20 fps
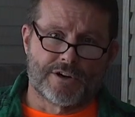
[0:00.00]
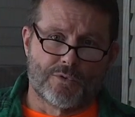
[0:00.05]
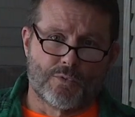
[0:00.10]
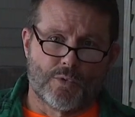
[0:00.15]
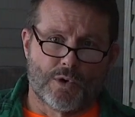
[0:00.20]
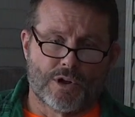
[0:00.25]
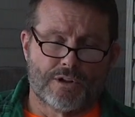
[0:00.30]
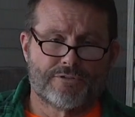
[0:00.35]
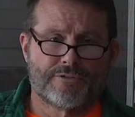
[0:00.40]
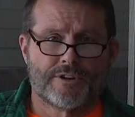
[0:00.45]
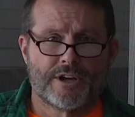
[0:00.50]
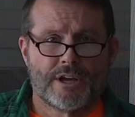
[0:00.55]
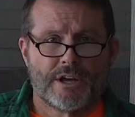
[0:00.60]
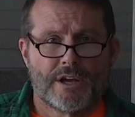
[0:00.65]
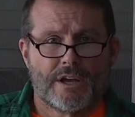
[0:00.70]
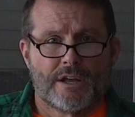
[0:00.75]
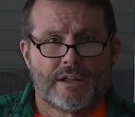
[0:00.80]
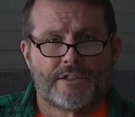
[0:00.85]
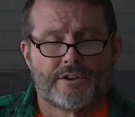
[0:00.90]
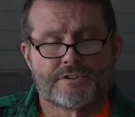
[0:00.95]
a wolf,
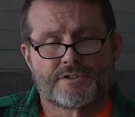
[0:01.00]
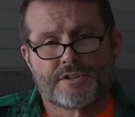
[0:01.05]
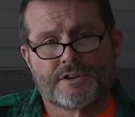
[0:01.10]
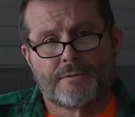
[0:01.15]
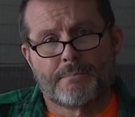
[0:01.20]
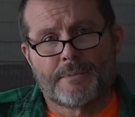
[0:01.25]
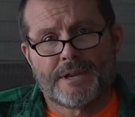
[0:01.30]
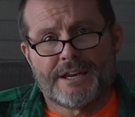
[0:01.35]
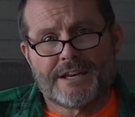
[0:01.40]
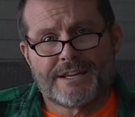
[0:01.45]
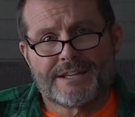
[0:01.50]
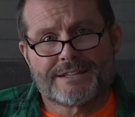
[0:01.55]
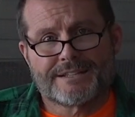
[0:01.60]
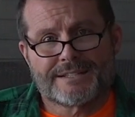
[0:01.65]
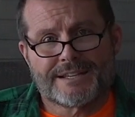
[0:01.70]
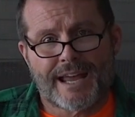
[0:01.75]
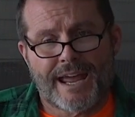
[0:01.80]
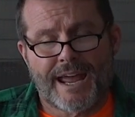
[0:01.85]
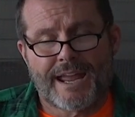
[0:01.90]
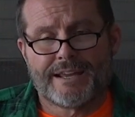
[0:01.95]
there's an
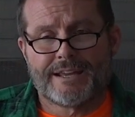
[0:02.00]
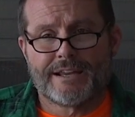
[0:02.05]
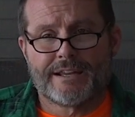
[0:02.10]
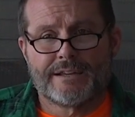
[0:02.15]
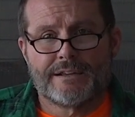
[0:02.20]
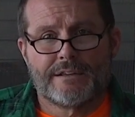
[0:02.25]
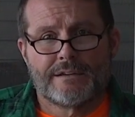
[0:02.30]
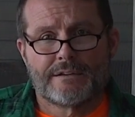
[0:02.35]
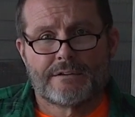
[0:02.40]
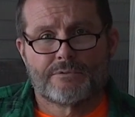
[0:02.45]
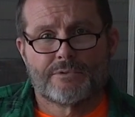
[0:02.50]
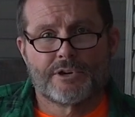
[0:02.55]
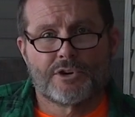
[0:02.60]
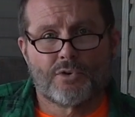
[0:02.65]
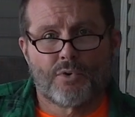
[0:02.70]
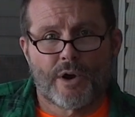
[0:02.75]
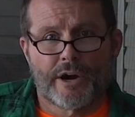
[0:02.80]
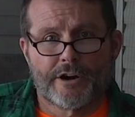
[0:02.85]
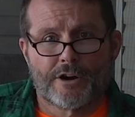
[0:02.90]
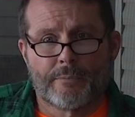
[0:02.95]
immediate tagging
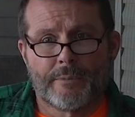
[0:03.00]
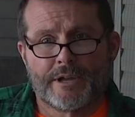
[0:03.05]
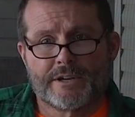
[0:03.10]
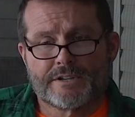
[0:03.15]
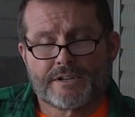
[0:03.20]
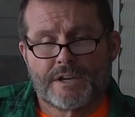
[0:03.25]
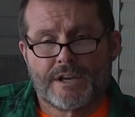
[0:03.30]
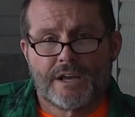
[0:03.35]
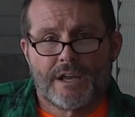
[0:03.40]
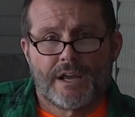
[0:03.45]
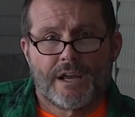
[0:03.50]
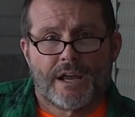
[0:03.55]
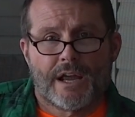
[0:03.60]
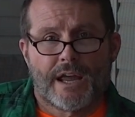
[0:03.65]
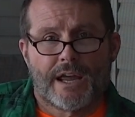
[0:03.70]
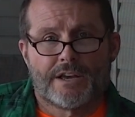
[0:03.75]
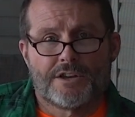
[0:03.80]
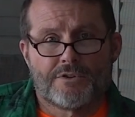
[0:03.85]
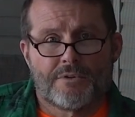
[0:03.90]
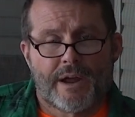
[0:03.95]
requirement,
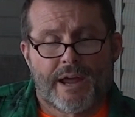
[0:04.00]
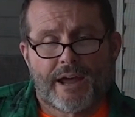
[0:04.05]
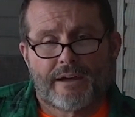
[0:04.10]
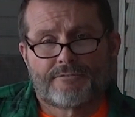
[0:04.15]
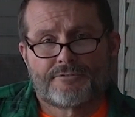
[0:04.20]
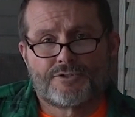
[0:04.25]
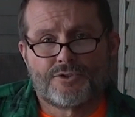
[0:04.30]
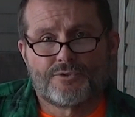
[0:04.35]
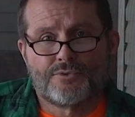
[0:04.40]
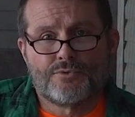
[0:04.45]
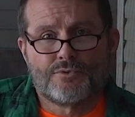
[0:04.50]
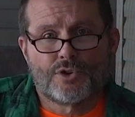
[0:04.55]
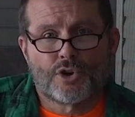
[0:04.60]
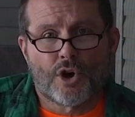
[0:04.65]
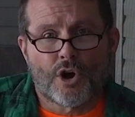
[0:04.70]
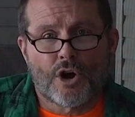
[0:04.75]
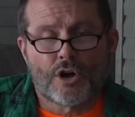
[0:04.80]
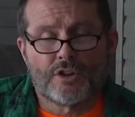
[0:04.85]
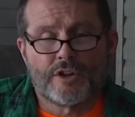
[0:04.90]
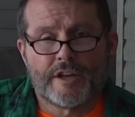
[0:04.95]
and you have to
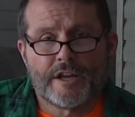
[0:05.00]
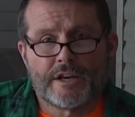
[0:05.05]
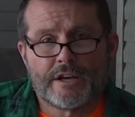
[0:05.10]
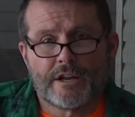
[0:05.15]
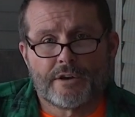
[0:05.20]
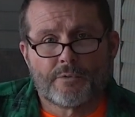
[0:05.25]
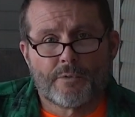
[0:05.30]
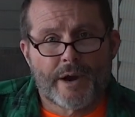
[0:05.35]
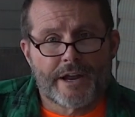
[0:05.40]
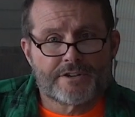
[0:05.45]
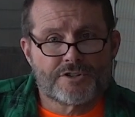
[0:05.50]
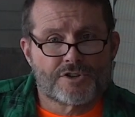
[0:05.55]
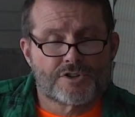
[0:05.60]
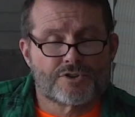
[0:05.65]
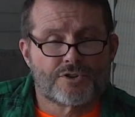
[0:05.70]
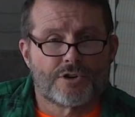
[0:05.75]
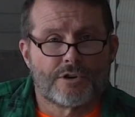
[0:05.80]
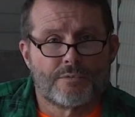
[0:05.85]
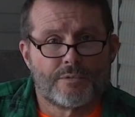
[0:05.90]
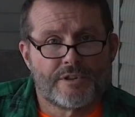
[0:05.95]
call in and
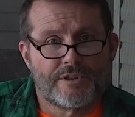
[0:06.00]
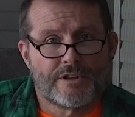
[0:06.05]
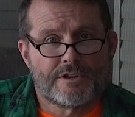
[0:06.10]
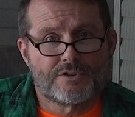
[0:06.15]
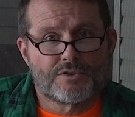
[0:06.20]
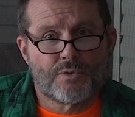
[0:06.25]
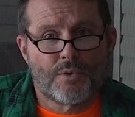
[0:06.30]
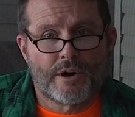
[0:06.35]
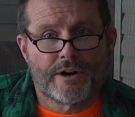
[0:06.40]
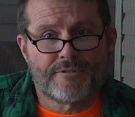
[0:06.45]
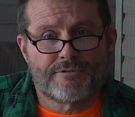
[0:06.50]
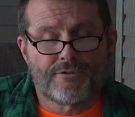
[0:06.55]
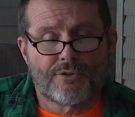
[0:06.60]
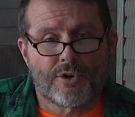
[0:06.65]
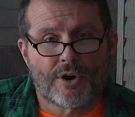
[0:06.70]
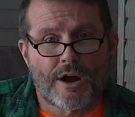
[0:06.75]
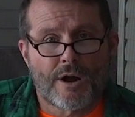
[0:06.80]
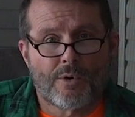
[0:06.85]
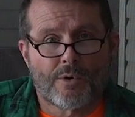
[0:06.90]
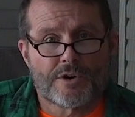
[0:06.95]
register it within
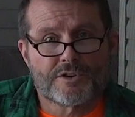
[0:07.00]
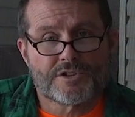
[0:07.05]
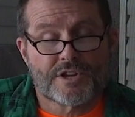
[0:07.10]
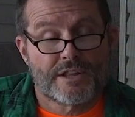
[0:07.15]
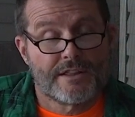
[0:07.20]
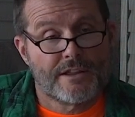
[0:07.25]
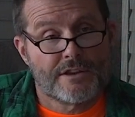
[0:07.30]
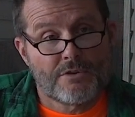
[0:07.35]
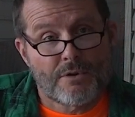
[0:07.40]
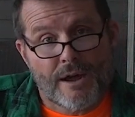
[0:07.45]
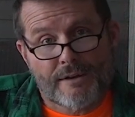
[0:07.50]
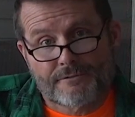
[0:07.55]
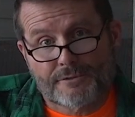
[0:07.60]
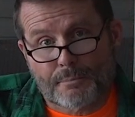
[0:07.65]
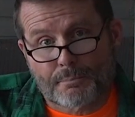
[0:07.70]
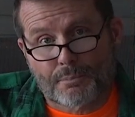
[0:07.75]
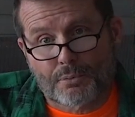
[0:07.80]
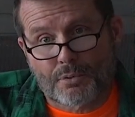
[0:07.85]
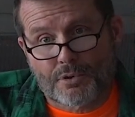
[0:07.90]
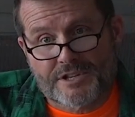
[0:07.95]
24 hours, and then you have
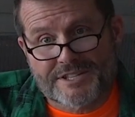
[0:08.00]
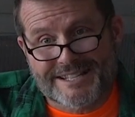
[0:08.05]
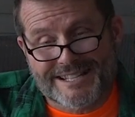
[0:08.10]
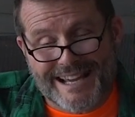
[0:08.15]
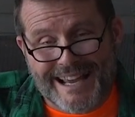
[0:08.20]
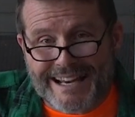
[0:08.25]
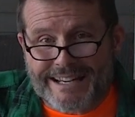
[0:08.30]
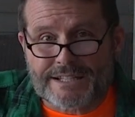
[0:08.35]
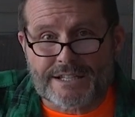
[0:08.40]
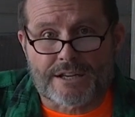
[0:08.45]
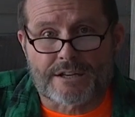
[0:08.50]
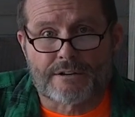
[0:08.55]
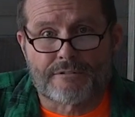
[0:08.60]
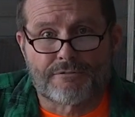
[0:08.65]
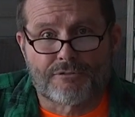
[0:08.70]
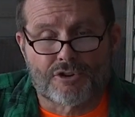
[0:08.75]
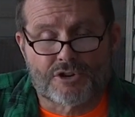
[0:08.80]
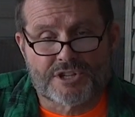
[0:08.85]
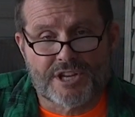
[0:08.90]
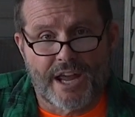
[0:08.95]
to present it
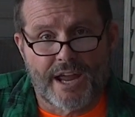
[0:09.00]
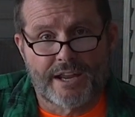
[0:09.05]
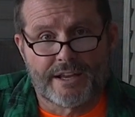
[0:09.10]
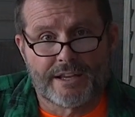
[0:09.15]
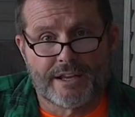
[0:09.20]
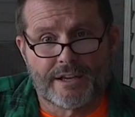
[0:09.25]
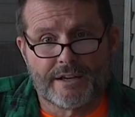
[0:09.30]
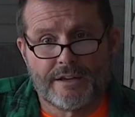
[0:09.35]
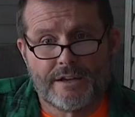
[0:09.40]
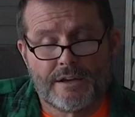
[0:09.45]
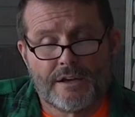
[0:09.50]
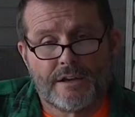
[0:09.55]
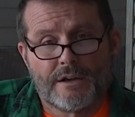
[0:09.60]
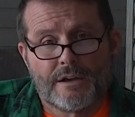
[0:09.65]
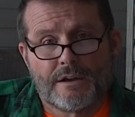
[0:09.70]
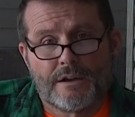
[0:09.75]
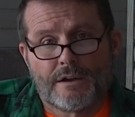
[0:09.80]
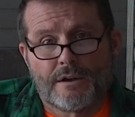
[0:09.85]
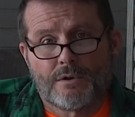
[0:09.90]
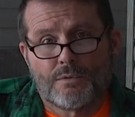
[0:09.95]
for tagging
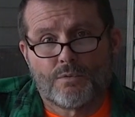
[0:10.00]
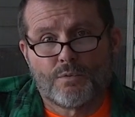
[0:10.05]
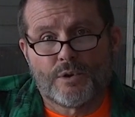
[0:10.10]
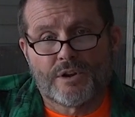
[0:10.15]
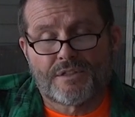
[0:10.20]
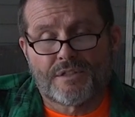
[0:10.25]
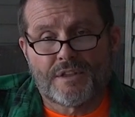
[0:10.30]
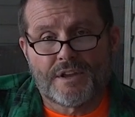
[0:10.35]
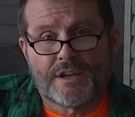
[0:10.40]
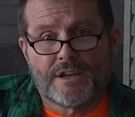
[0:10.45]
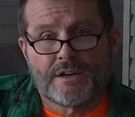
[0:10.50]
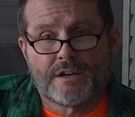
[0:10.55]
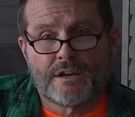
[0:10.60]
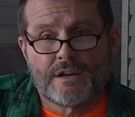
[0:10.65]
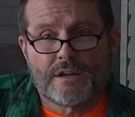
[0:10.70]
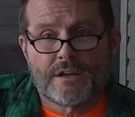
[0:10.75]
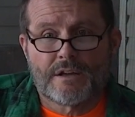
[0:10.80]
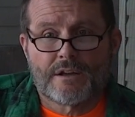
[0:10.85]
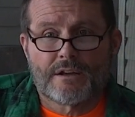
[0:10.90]
within